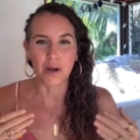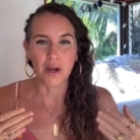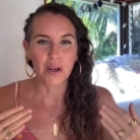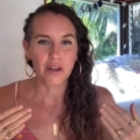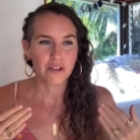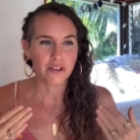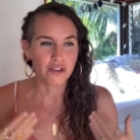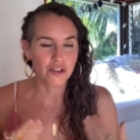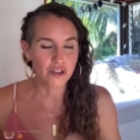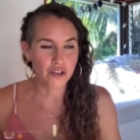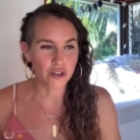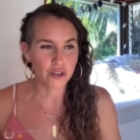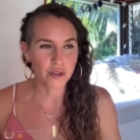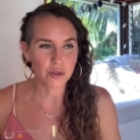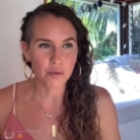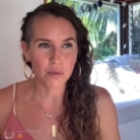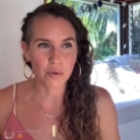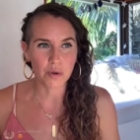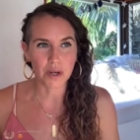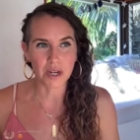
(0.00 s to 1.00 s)
do
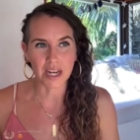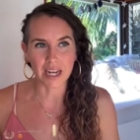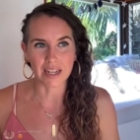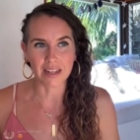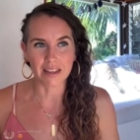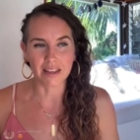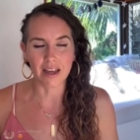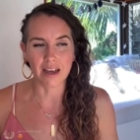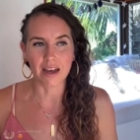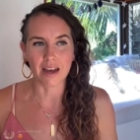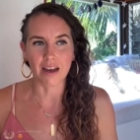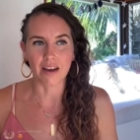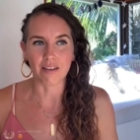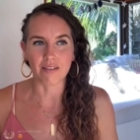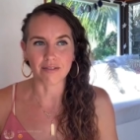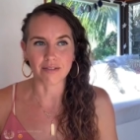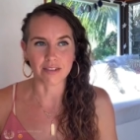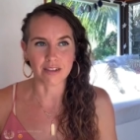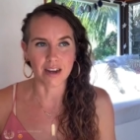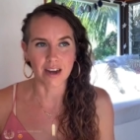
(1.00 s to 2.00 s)
what I love,
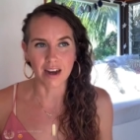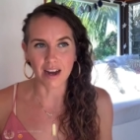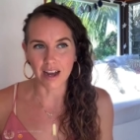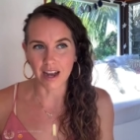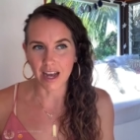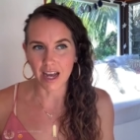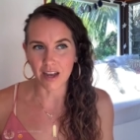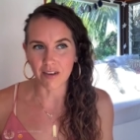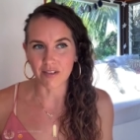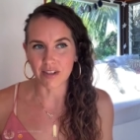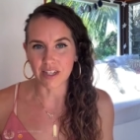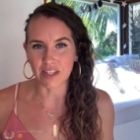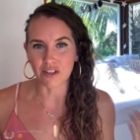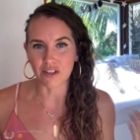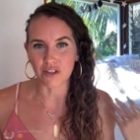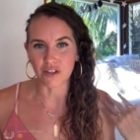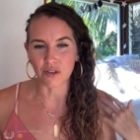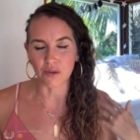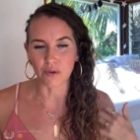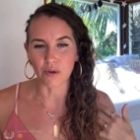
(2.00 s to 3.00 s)
not have any
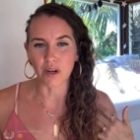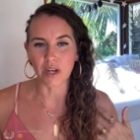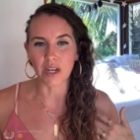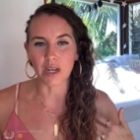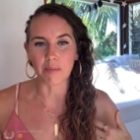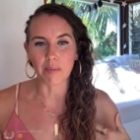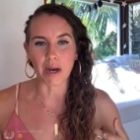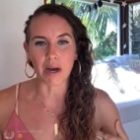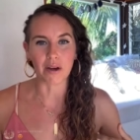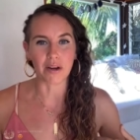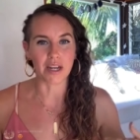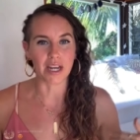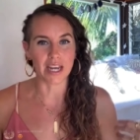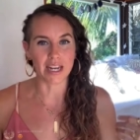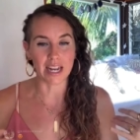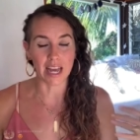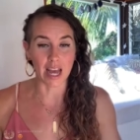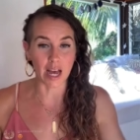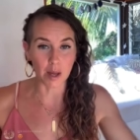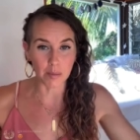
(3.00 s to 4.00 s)
story about it, and
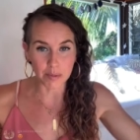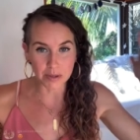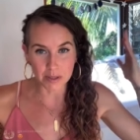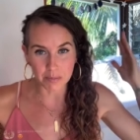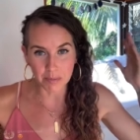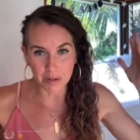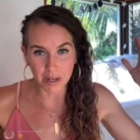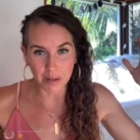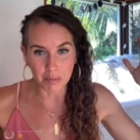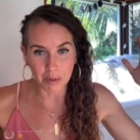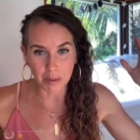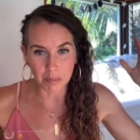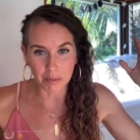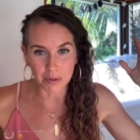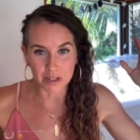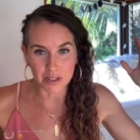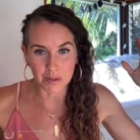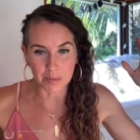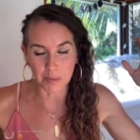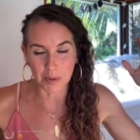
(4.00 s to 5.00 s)
help as many people
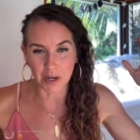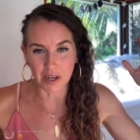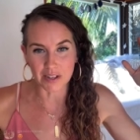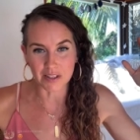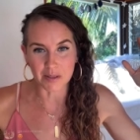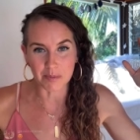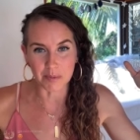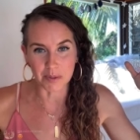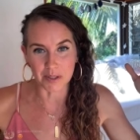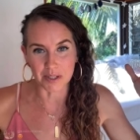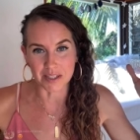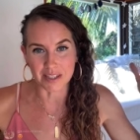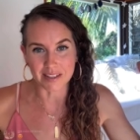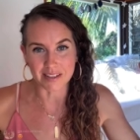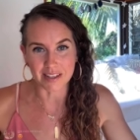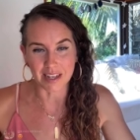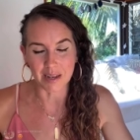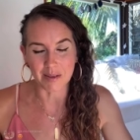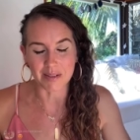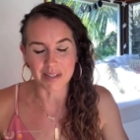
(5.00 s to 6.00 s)
as possible at the
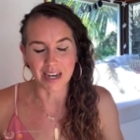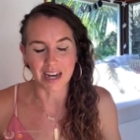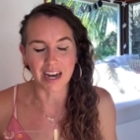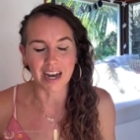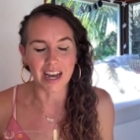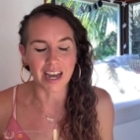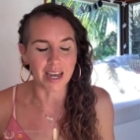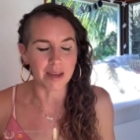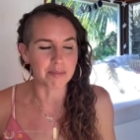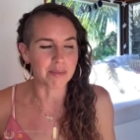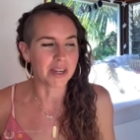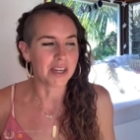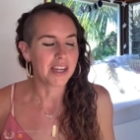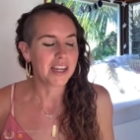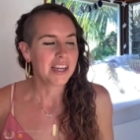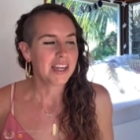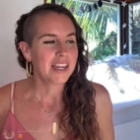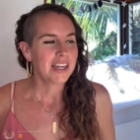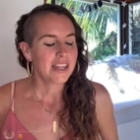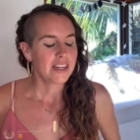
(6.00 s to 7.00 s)
same time.
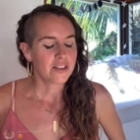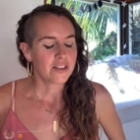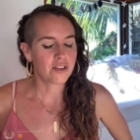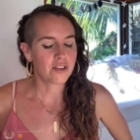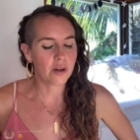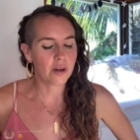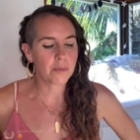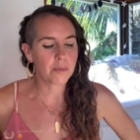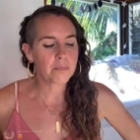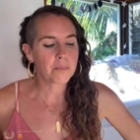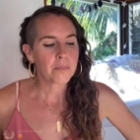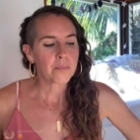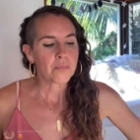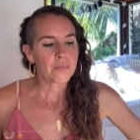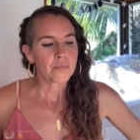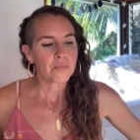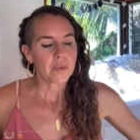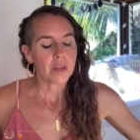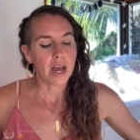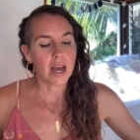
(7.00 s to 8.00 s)
So,
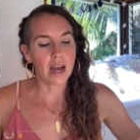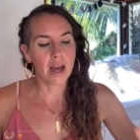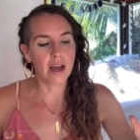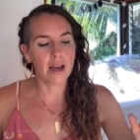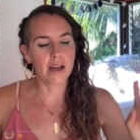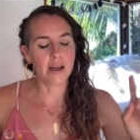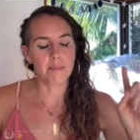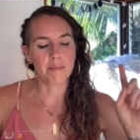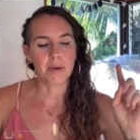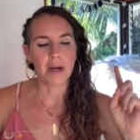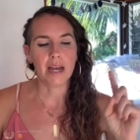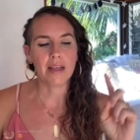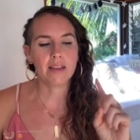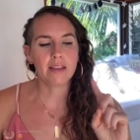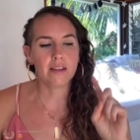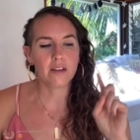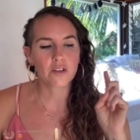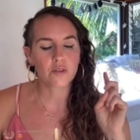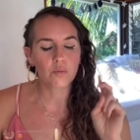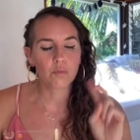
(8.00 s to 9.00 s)
um, and then
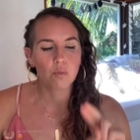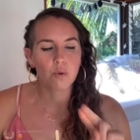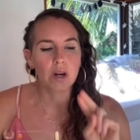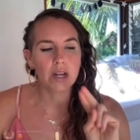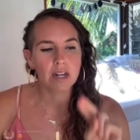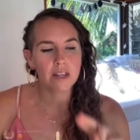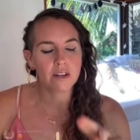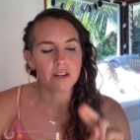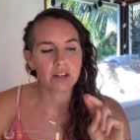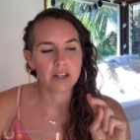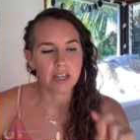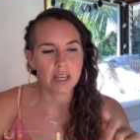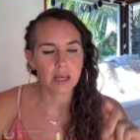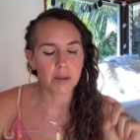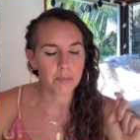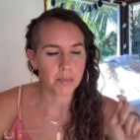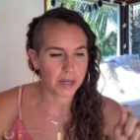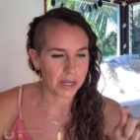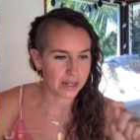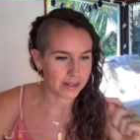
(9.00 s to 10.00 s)
there's one other key
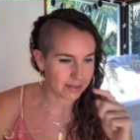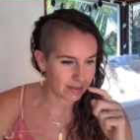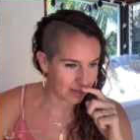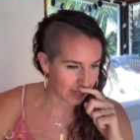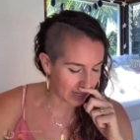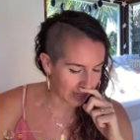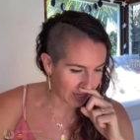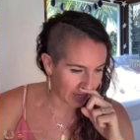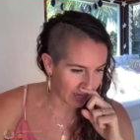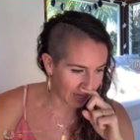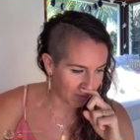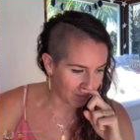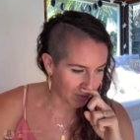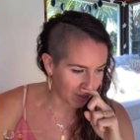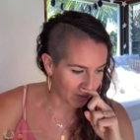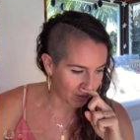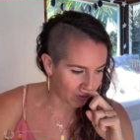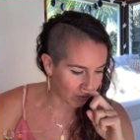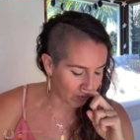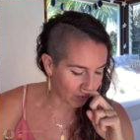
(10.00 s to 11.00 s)
piece that came in
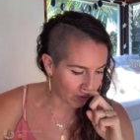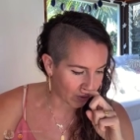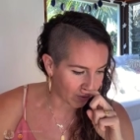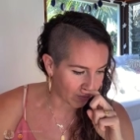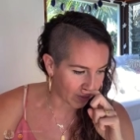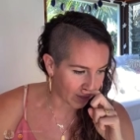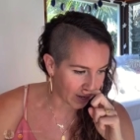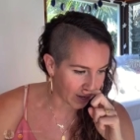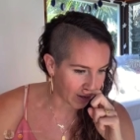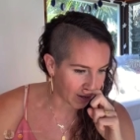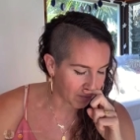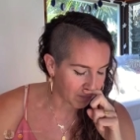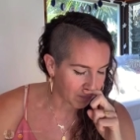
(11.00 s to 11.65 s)
through there.